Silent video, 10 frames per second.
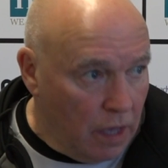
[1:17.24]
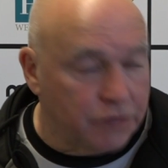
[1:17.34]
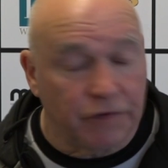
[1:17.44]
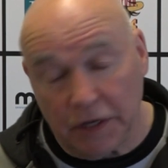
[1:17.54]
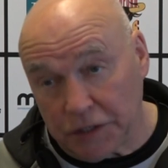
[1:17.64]

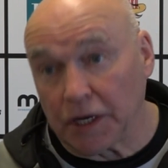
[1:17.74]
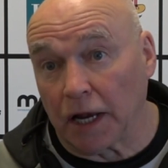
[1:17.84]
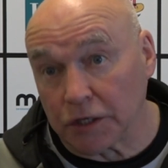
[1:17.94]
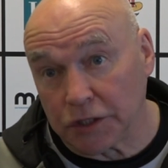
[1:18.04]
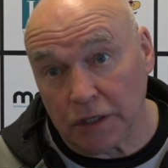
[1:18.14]
It's very
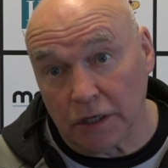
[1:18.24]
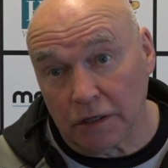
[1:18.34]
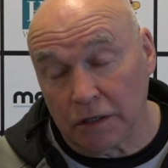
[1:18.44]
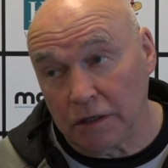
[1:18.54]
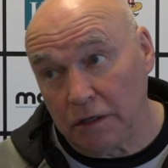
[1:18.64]
challenging,
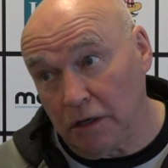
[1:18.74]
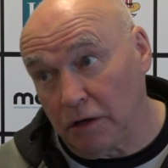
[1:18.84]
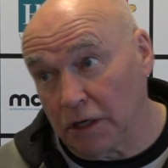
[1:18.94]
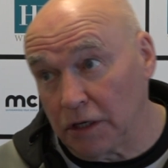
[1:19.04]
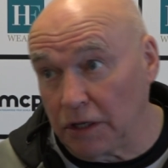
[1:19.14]
and you
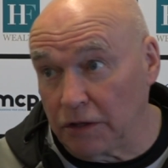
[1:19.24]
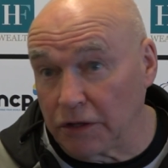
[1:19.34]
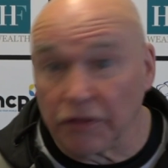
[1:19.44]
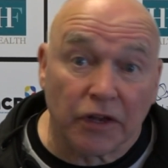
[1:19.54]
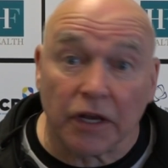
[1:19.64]
know,
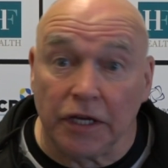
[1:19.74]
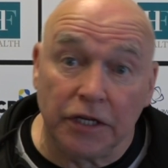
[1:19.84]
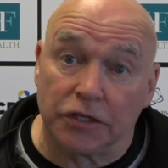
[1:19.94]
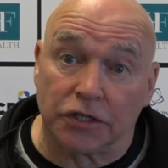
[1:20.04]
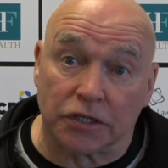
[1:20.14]
the
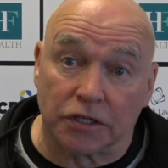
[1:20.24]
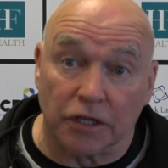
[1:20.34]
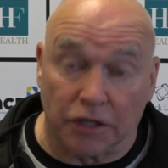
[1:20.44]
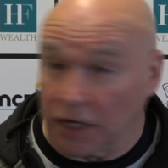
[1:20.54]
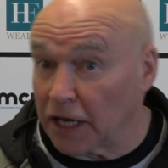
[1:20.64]
Leeds
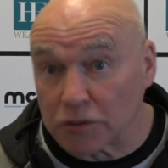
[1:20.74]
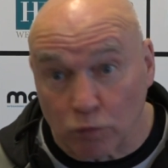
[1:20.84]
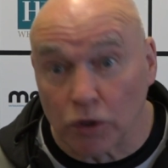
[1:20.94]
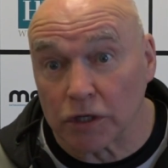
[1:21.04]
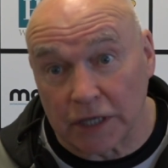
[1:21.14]
thing hasn't
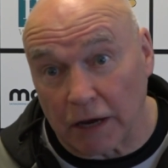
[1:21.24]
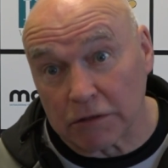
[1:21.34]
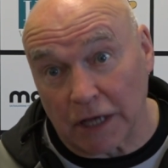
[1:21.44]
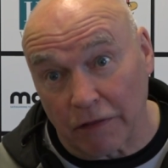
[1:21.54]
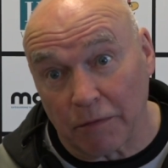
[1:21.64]
worked
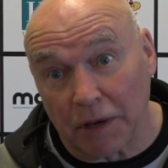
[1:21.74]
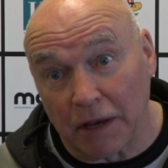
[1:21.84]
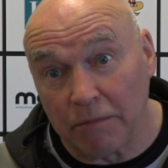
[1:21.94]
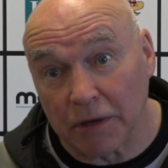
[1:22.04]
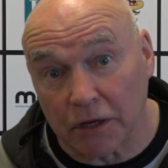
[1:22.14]
out at the
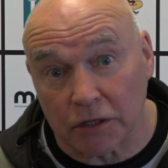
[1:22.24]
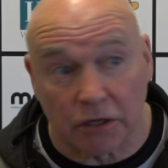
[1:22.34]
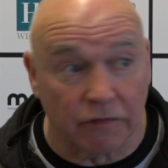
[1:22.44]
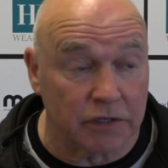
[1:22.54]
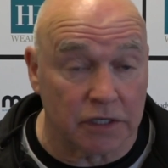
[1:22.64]
minute because
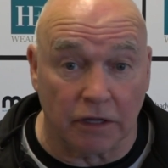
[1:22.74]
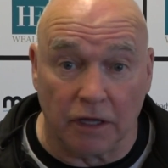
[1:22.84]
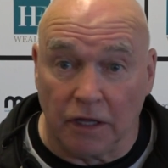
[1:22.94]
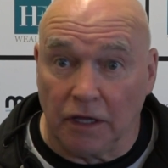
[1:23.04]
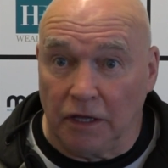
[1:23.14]
obviously